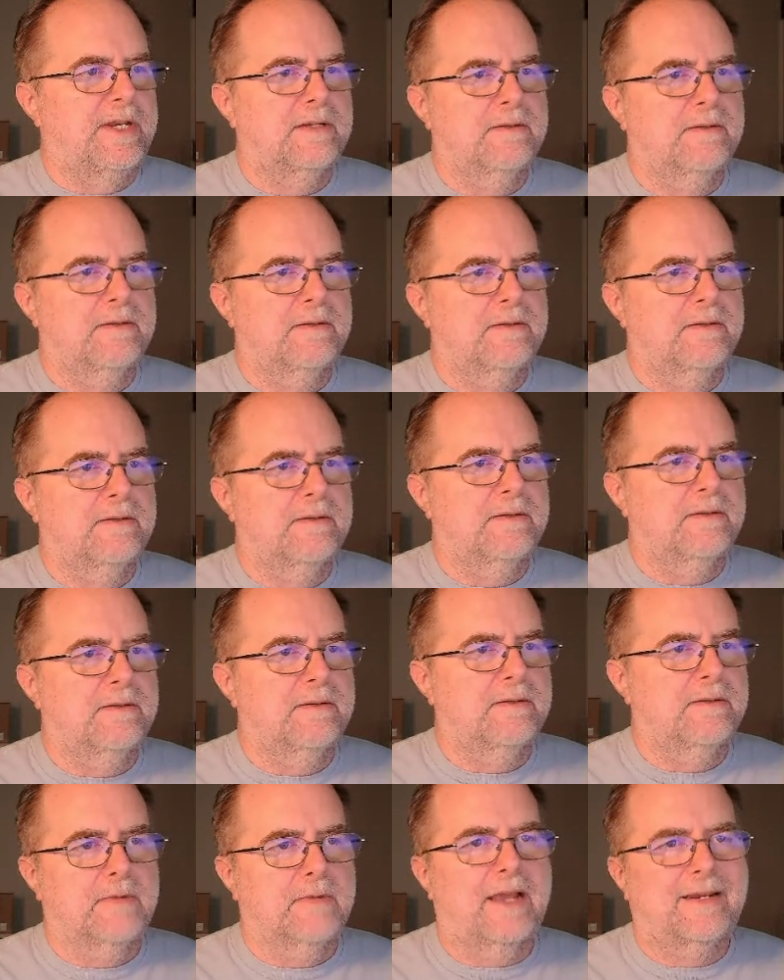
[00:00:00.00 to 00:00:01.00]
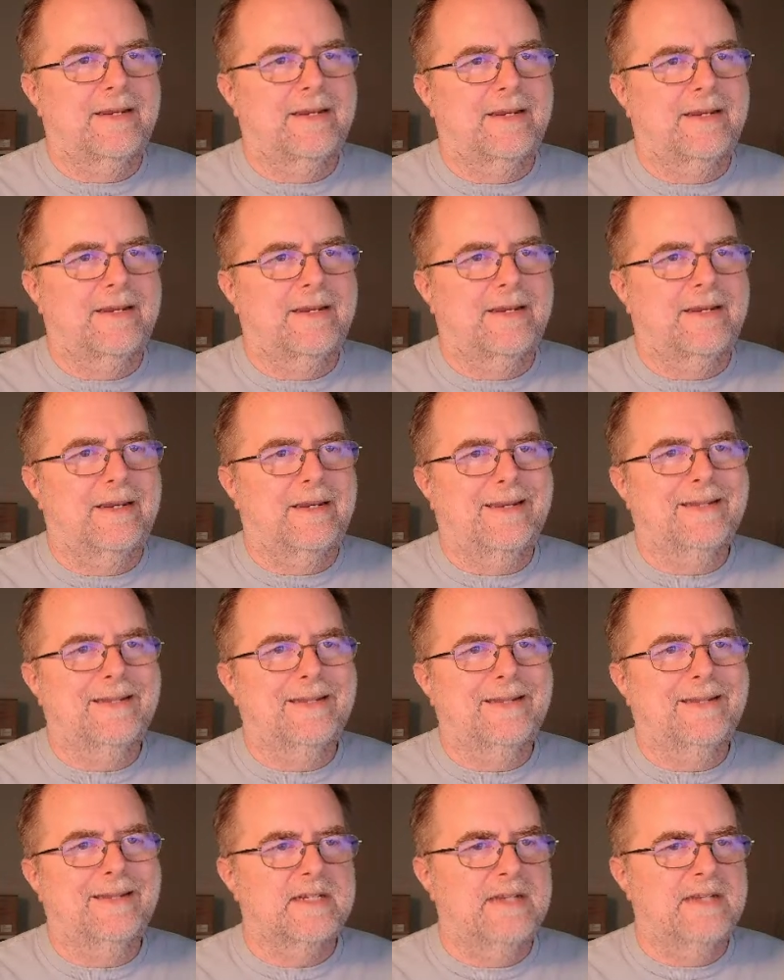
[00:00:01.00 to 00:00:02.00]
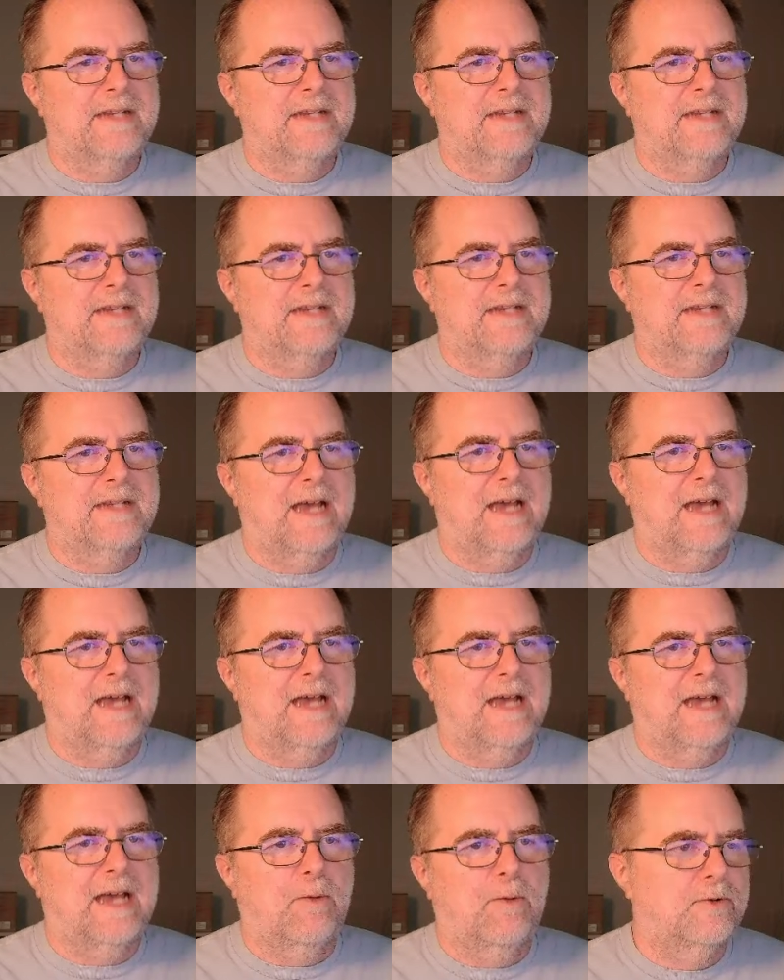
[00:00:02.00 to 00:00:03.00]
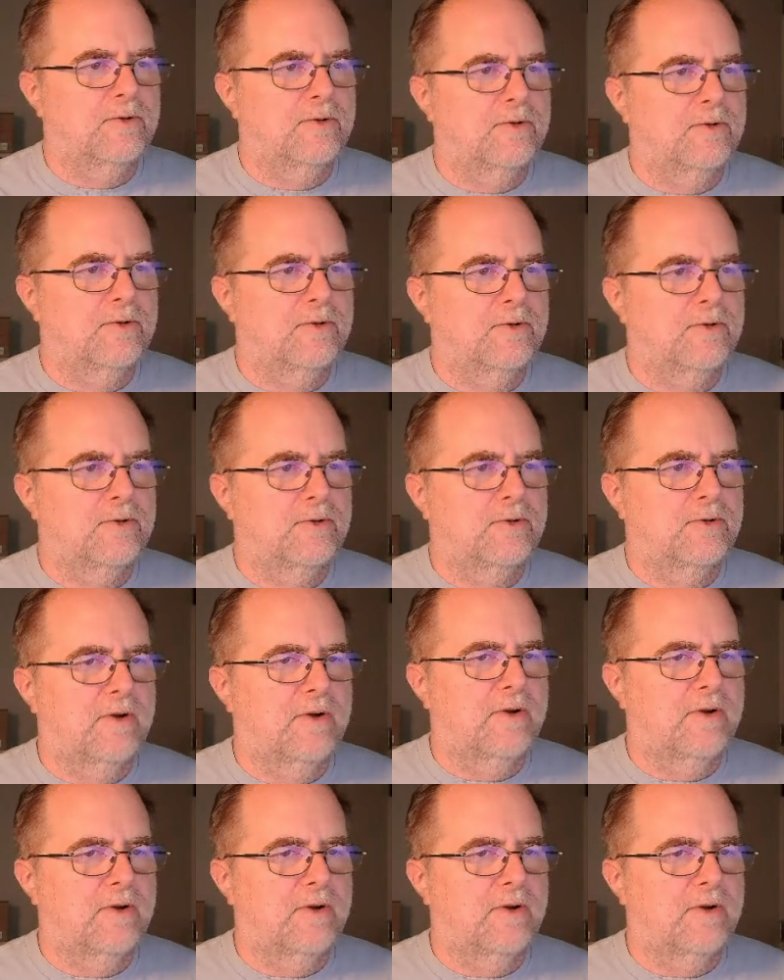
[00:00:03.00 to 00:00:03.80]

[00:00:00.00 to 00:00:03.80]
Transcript: Whoever built this, it's not what they set out to design.